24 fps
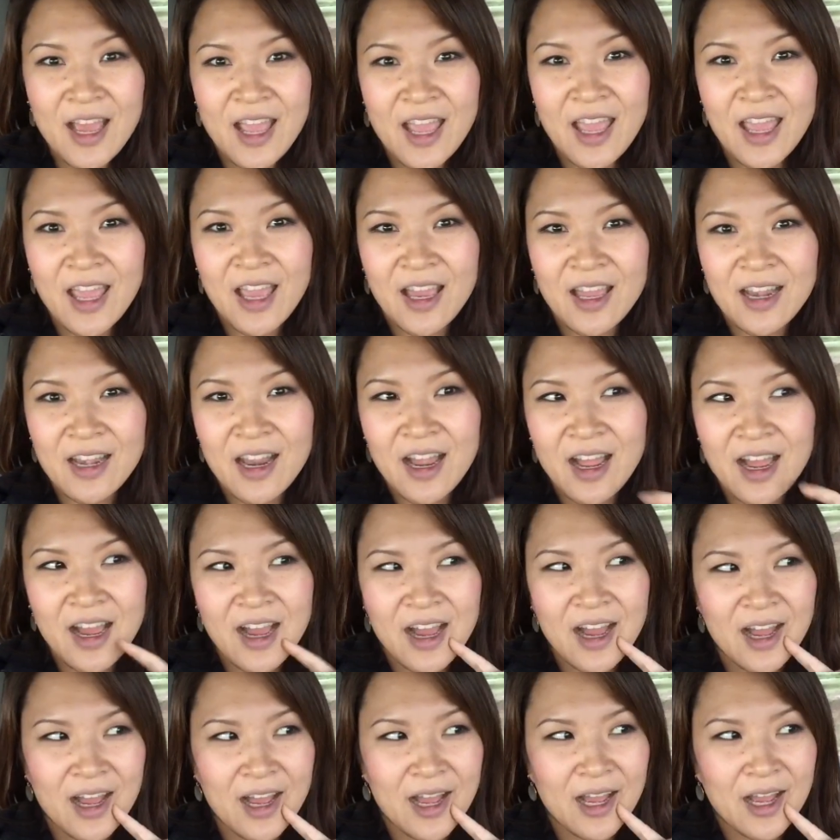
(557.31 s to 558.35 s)
And
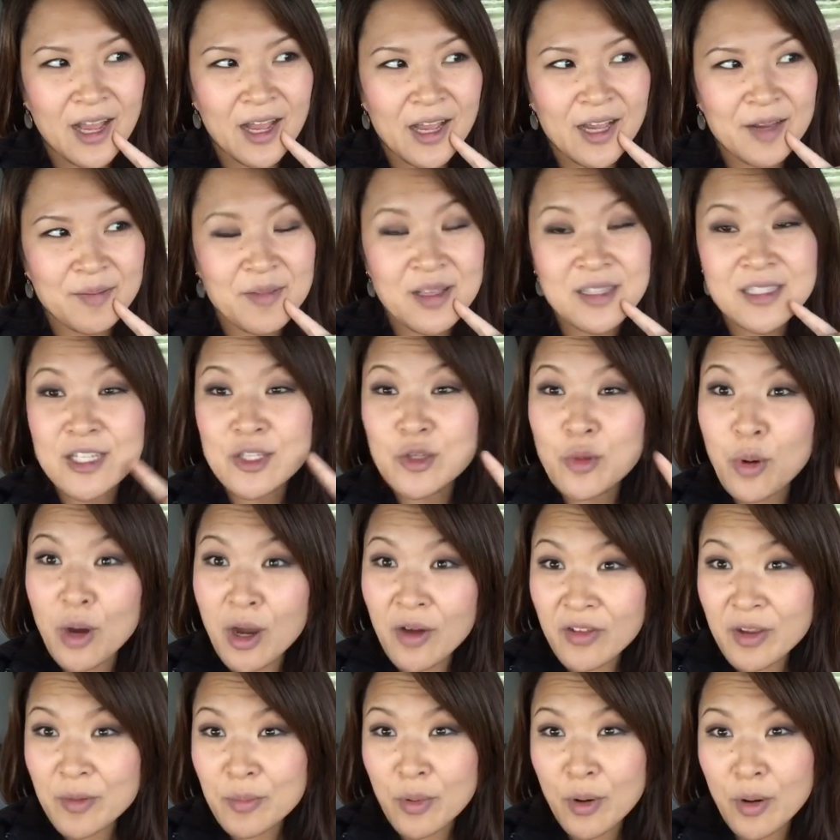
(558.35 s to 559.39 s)
it's a
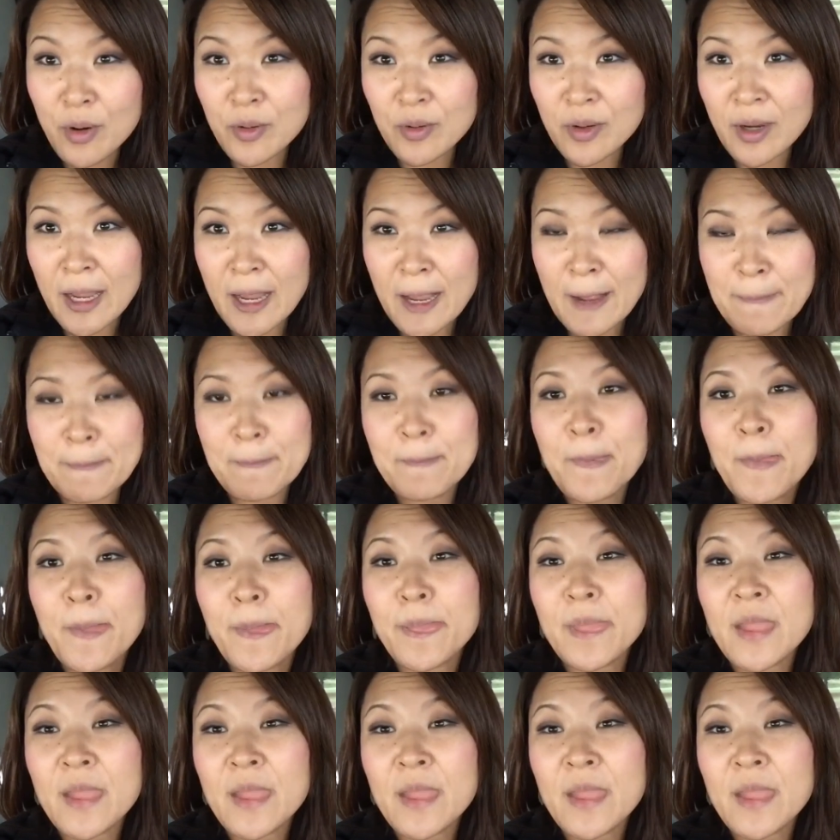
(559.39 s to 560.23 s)
12-week program.